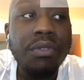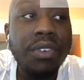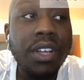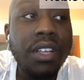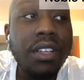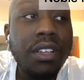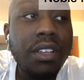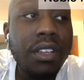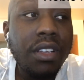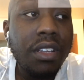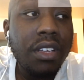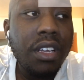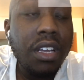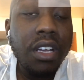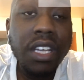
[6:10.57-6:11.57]
prevent
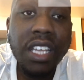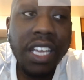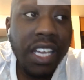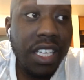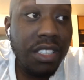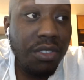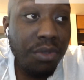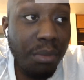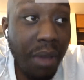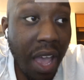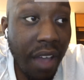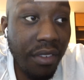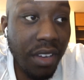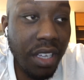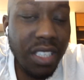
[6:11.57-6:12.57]
kids from
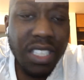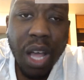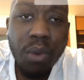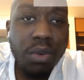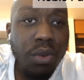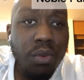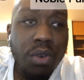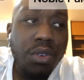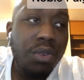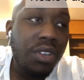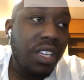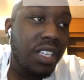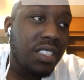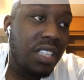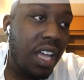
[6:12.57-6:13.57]
having it, because I wouldn't want
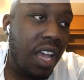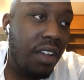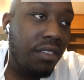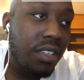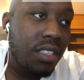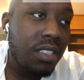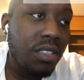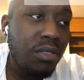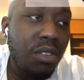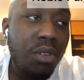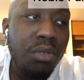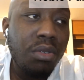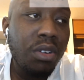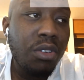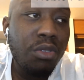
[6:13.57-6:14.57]
no kids to have this, you
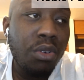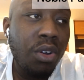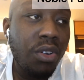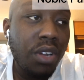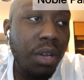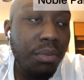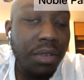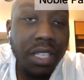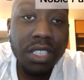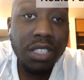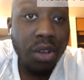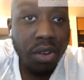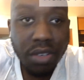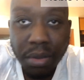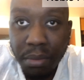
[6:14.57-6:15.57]
know, growing up,
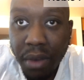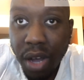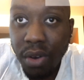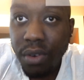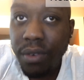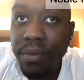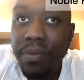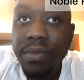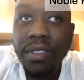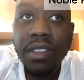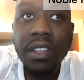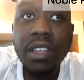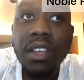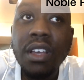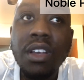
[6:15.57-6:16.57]
getting talked about,
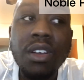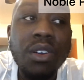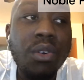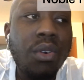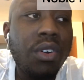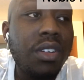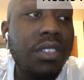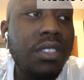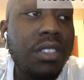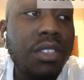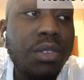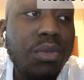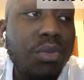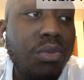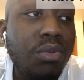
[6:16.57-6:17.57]
going
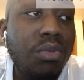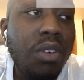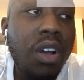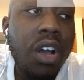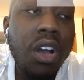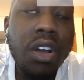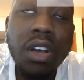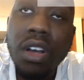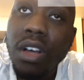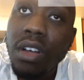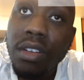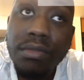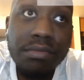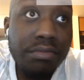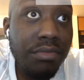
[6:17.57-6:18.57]
through
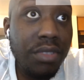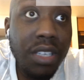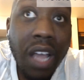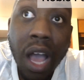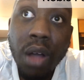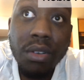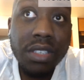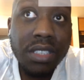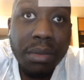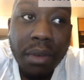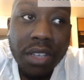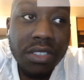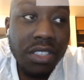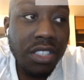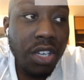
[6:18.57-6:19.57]
countless
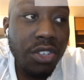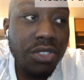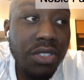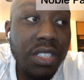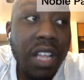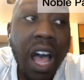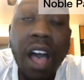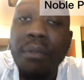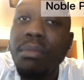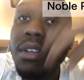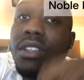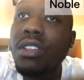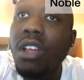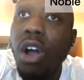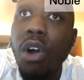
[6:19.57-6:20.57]
amounts of surgeries. I've
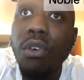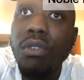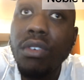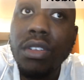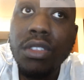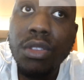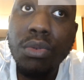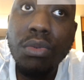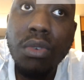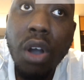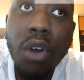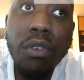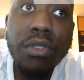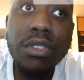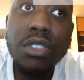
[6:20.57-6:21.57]
been
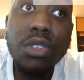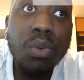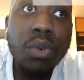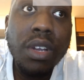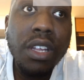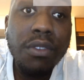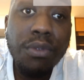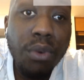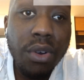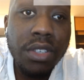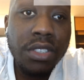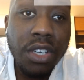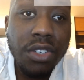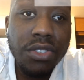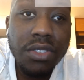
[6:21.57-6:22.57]
through over
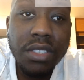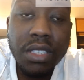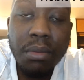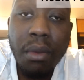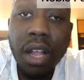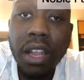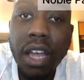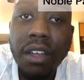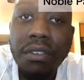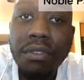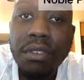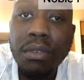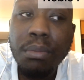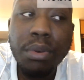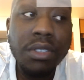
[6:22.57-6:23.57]
24 surgeries in my life
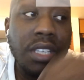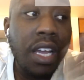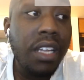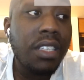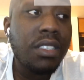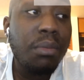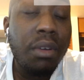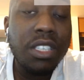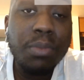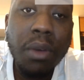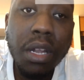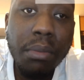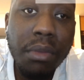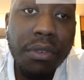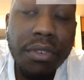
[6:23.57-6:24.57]
pertaining to my
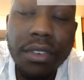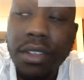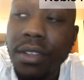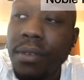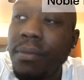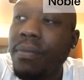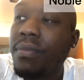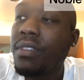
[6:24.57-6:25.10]
spina bifida,